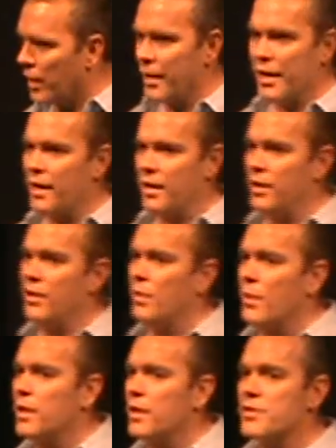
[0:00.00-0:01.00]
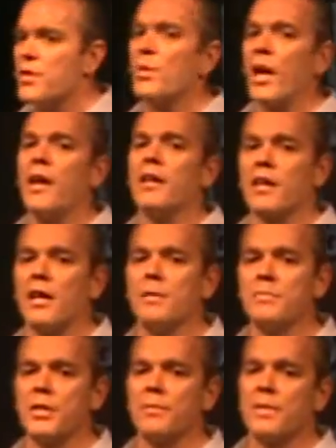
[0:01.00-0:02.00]
And you know what? It's okay to
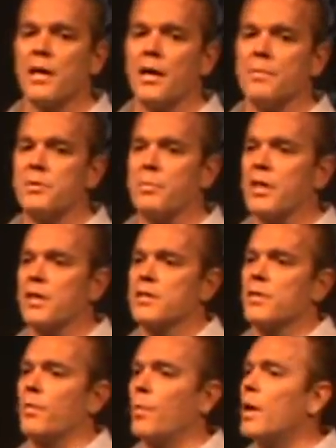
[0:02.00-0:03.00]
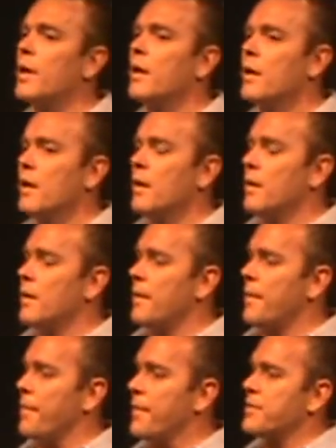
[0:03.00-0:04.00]
come sometimes because of what
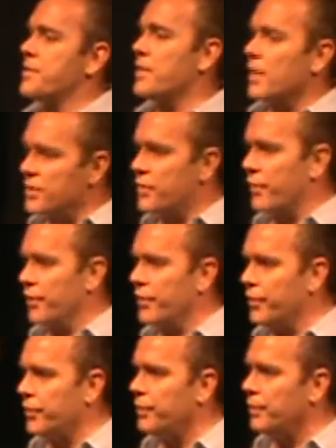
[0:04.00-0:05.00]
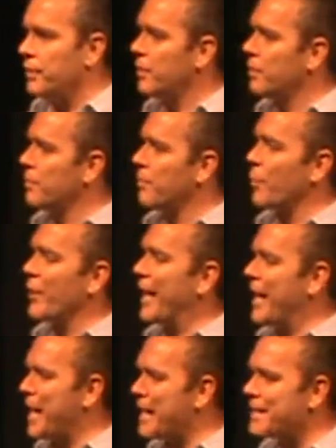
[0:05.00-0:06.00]
this does for you. We
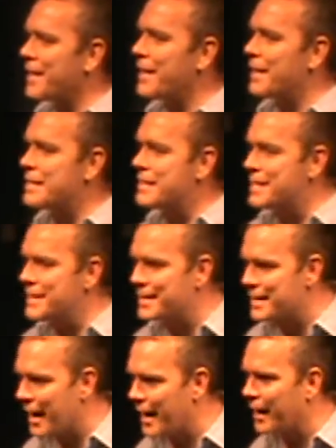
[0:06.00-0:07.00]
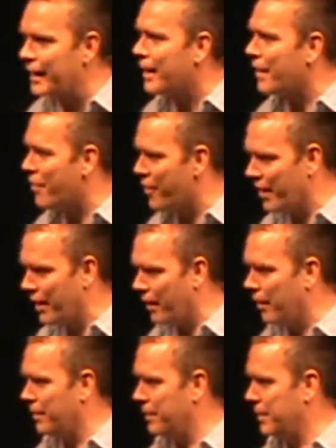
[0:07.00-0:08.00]
can't stay there.